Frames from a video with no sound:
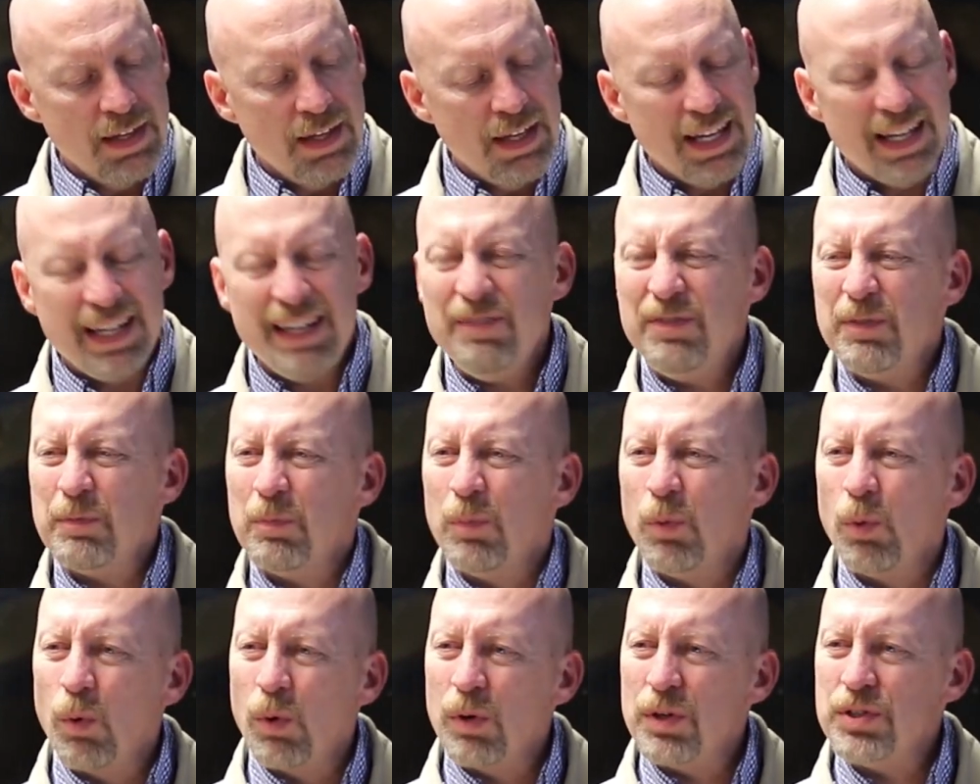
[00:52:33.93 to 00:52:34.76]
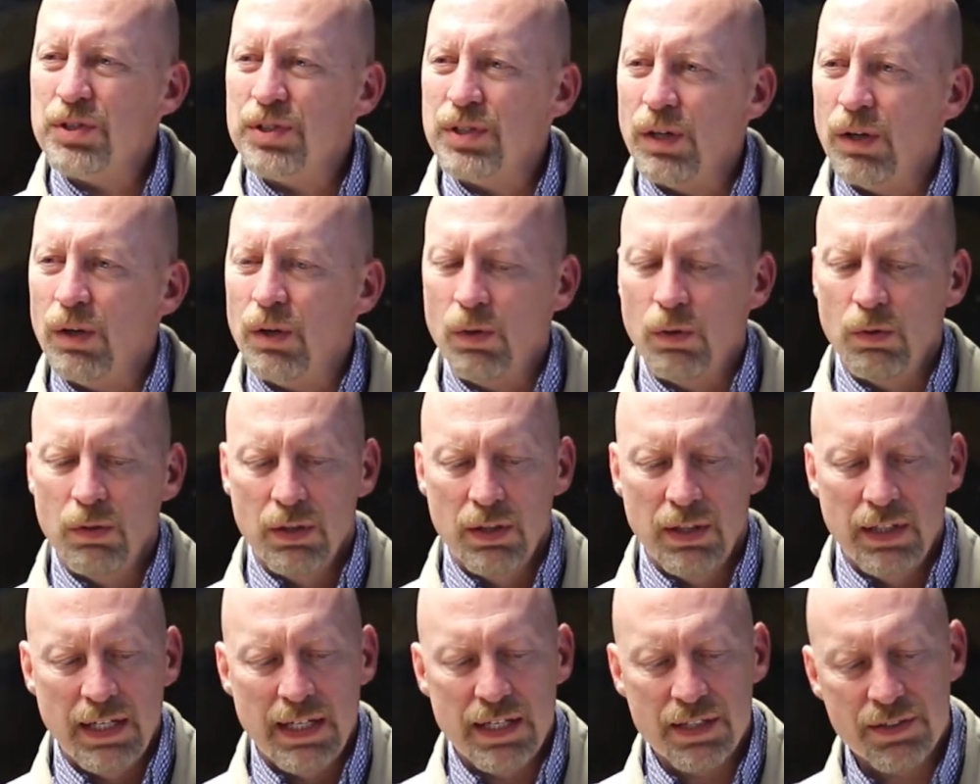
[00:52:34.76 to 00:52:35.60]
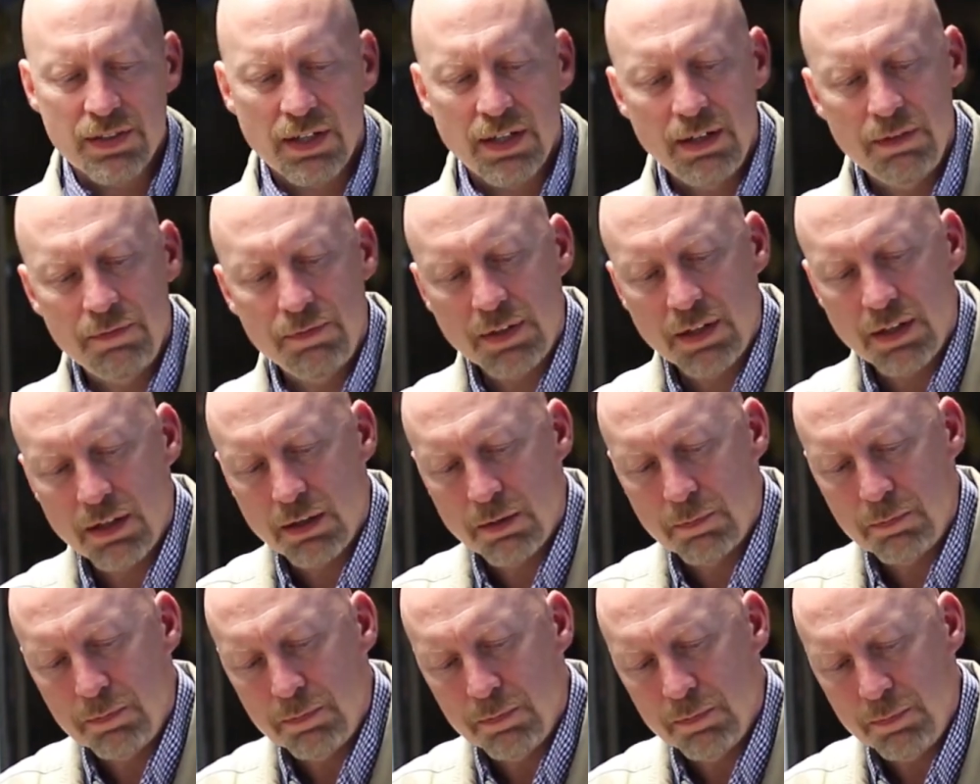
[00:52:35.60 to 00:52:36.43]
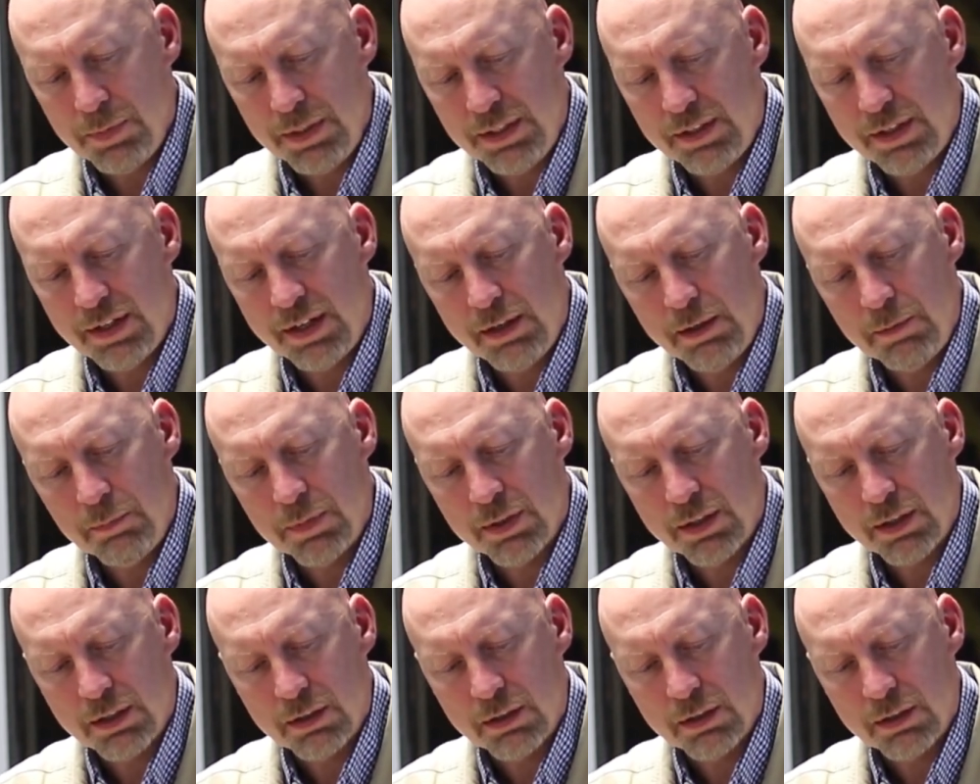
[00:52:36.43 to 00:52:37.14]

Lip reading: And even more so, as I've became